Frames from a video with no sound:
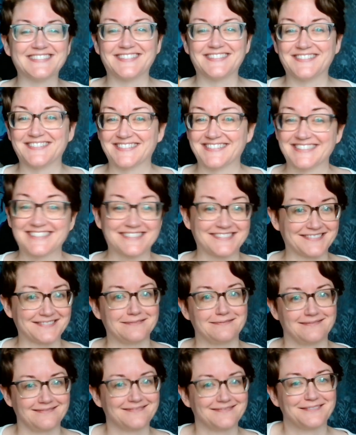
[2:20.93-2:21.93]
oh, it's
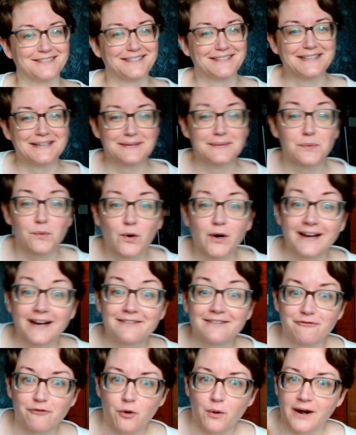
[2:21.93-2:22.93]
we're, we're
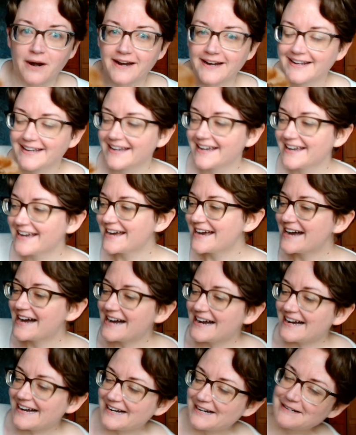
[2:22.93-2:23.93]
in for it.
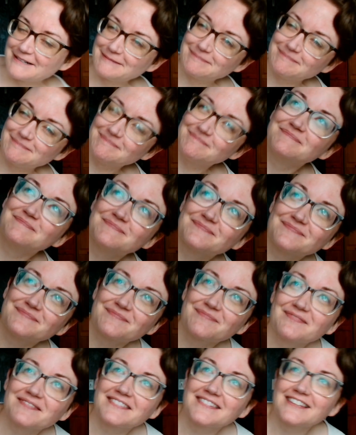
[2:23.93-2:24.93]
Um,
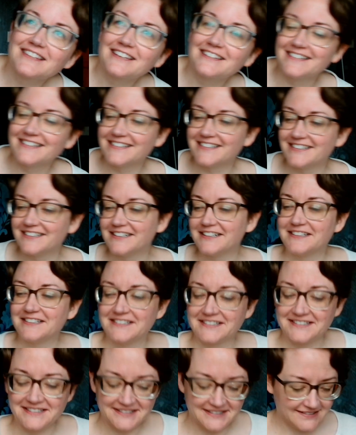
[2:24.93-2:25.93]

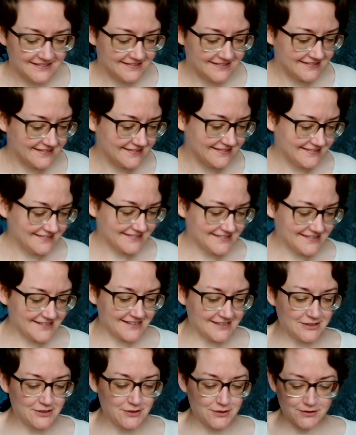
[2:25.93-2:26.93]
ah,
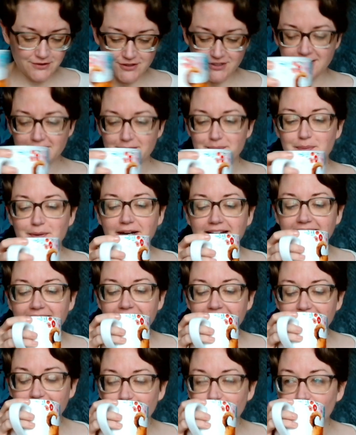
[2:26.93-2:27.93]
indulge in the break.
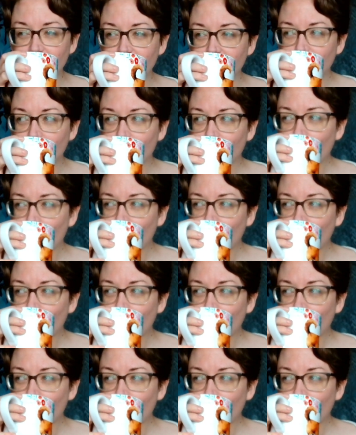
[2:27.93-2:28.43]
Thank you, Nook.